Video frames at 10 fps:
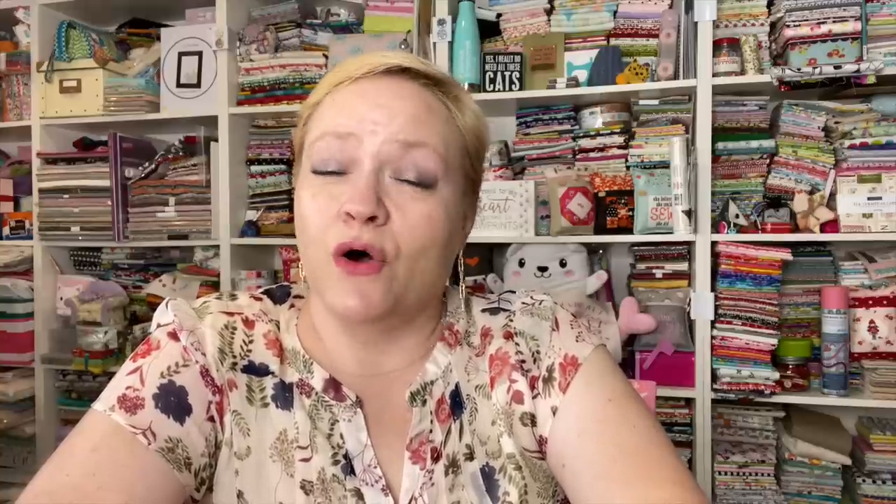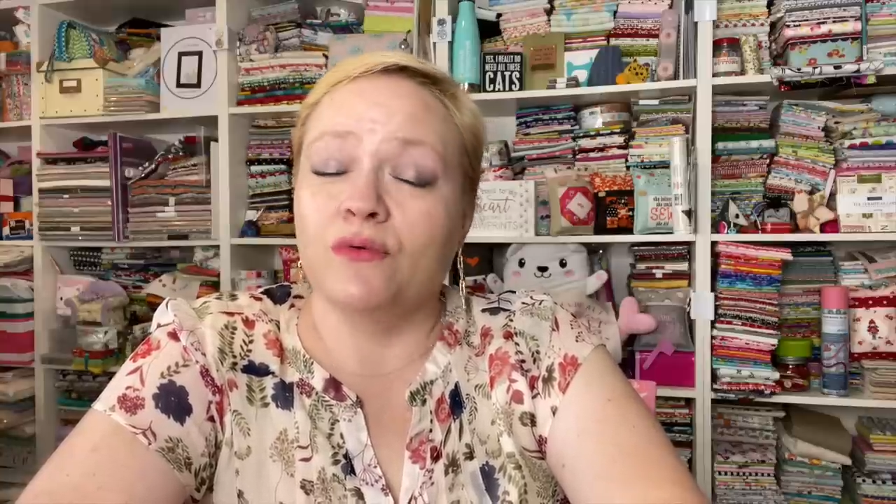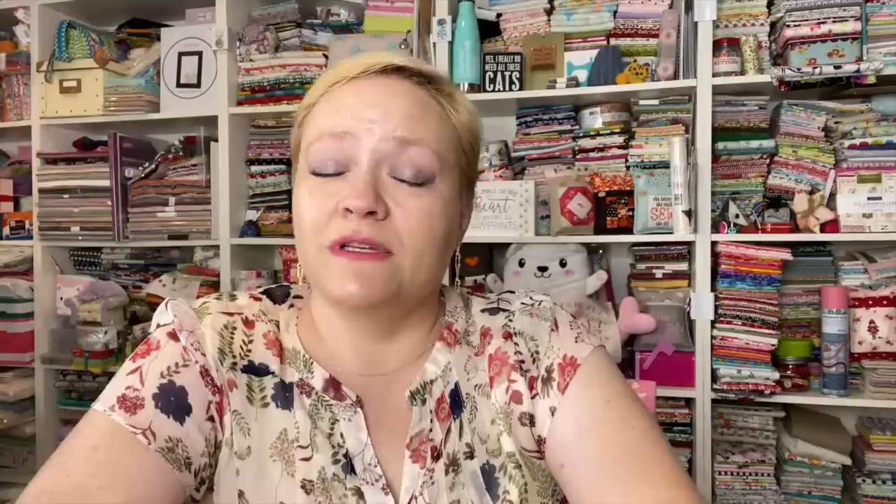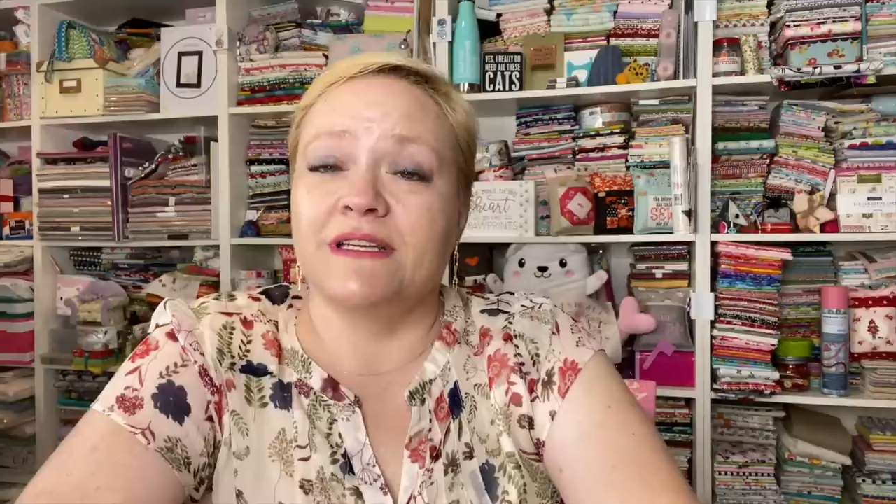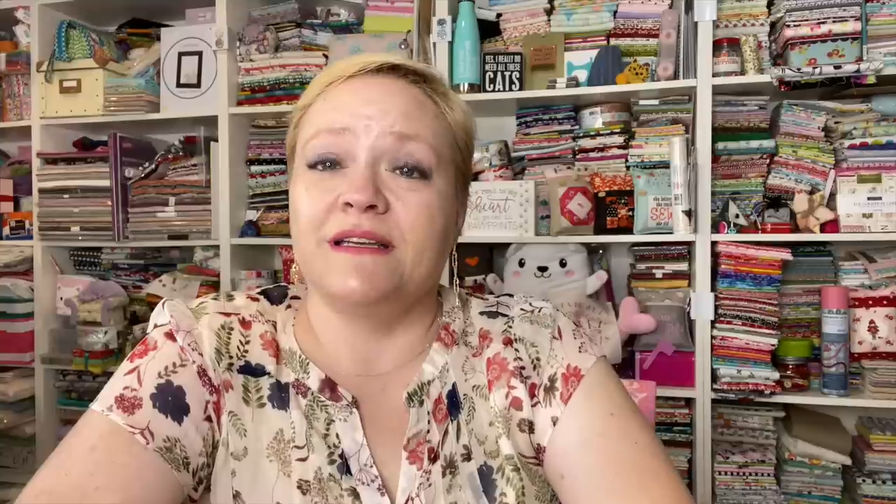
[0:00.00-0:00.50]

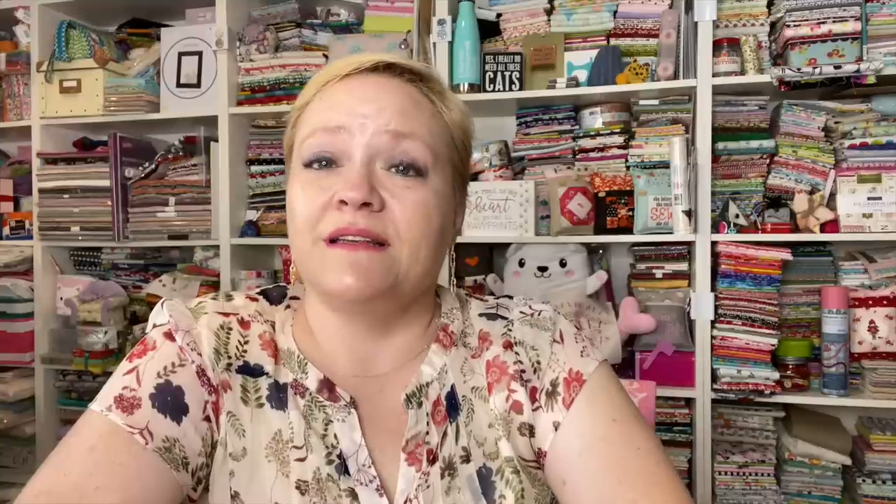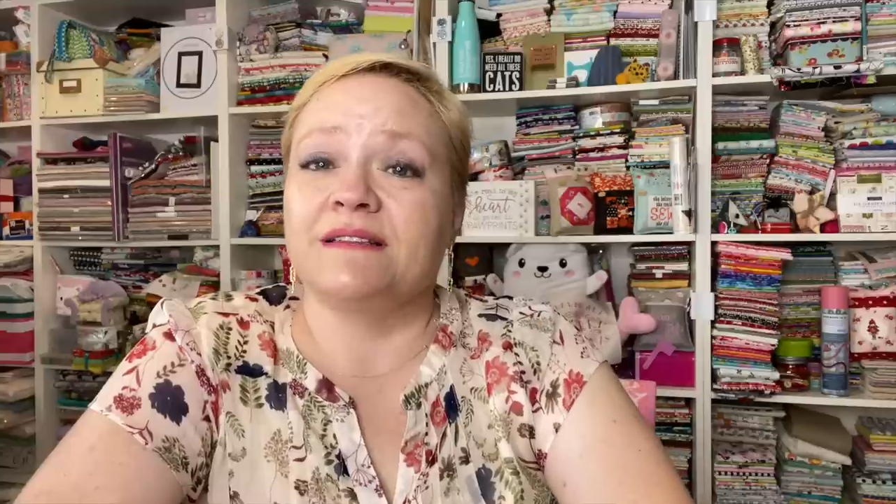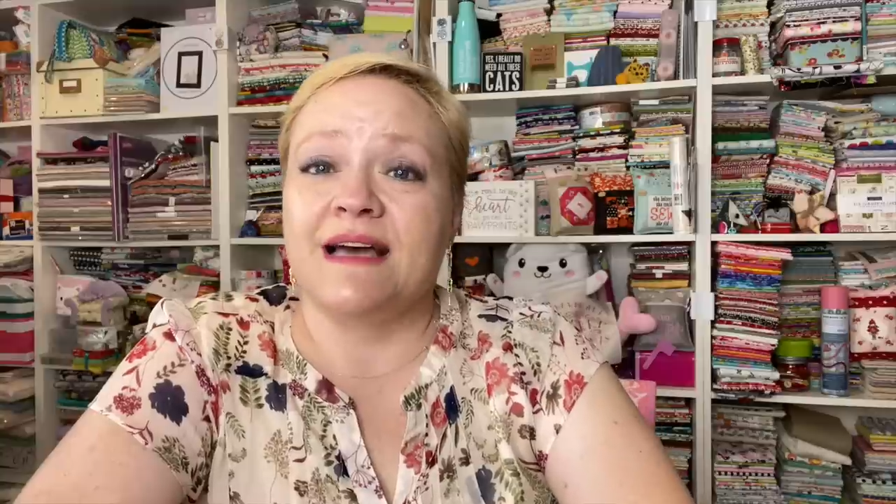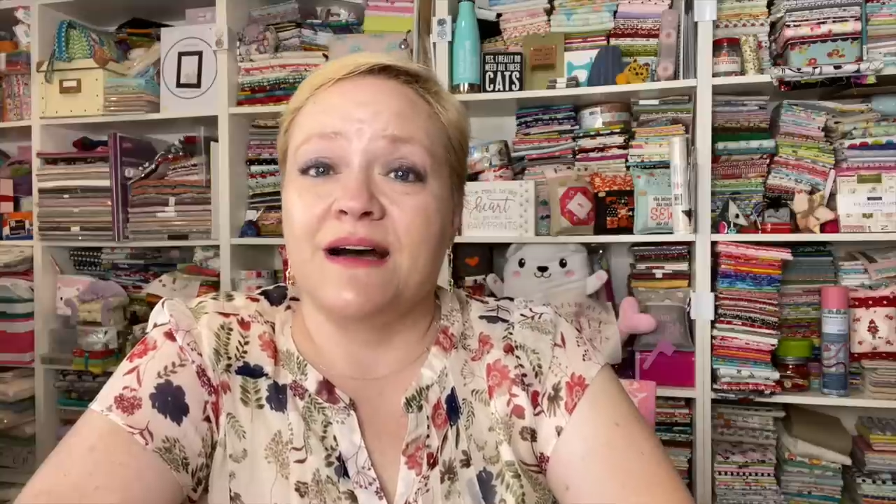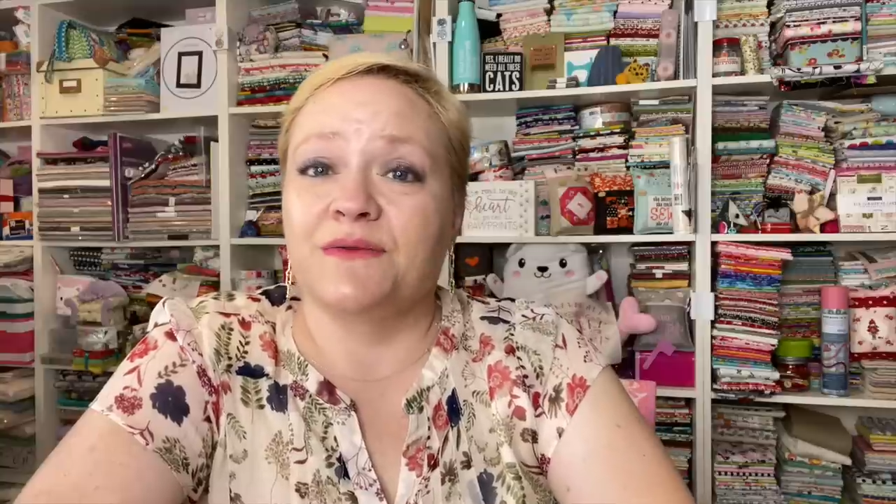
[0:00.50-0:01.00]
only
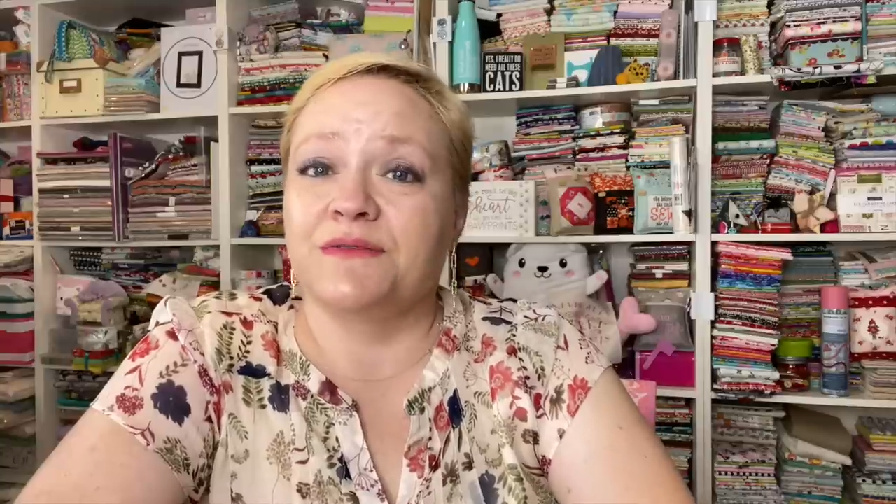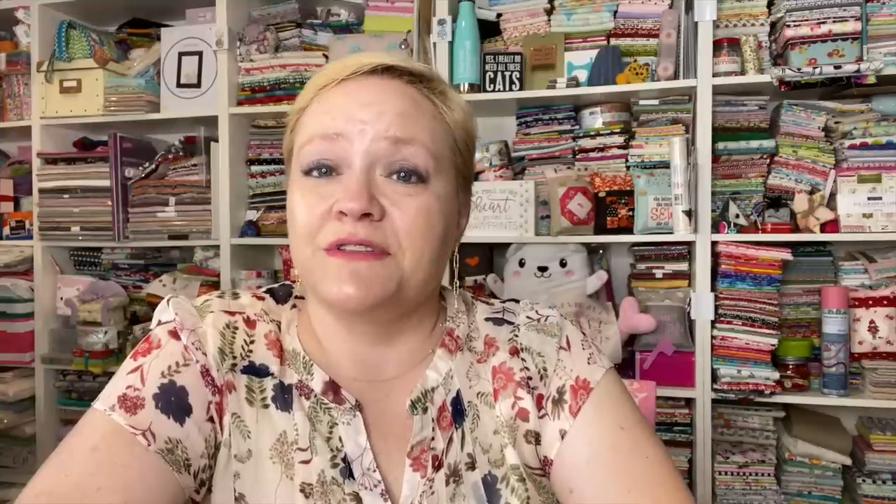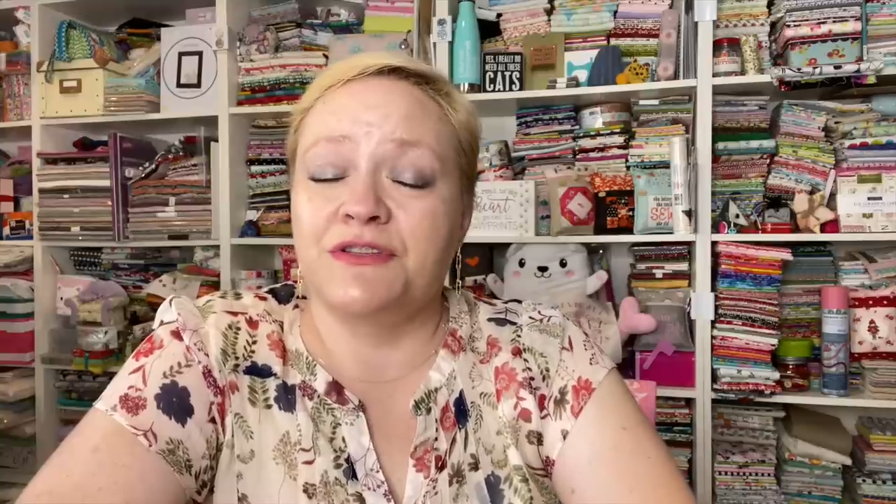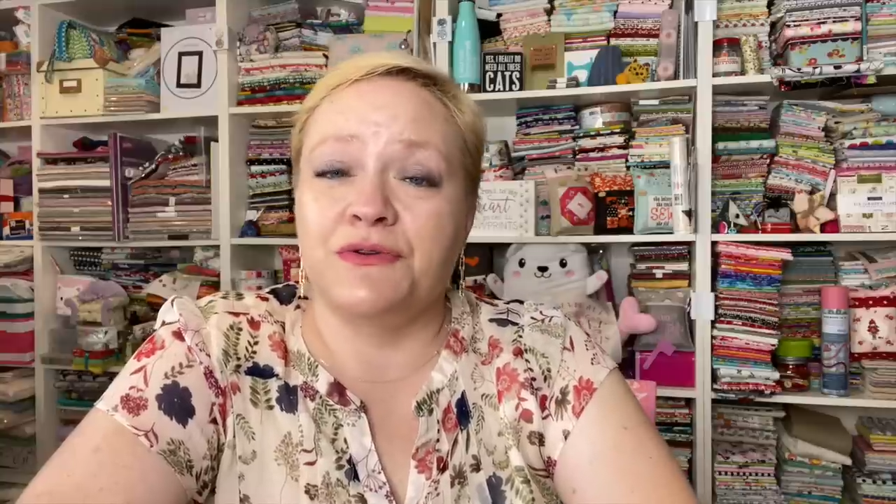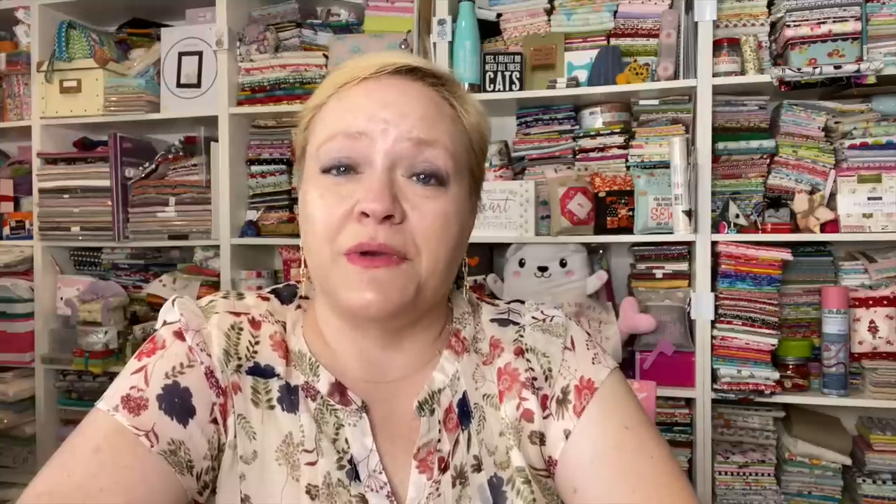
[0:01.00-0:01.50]
down
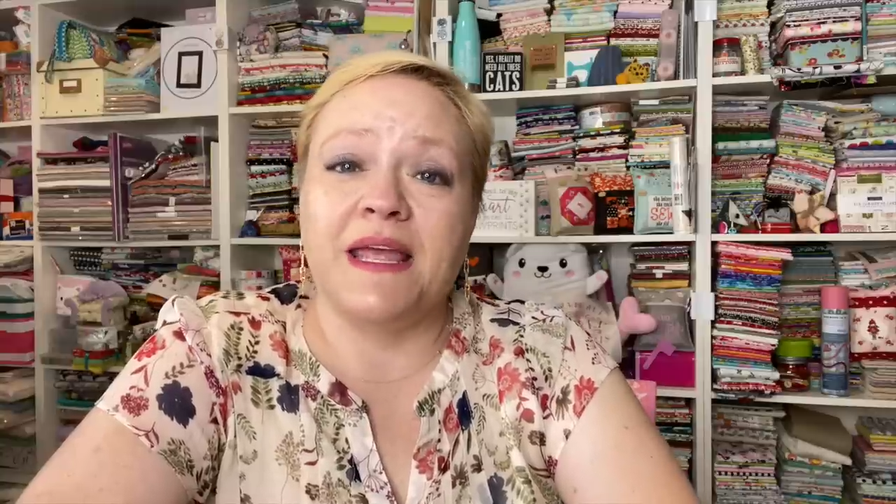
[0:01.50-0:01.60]
to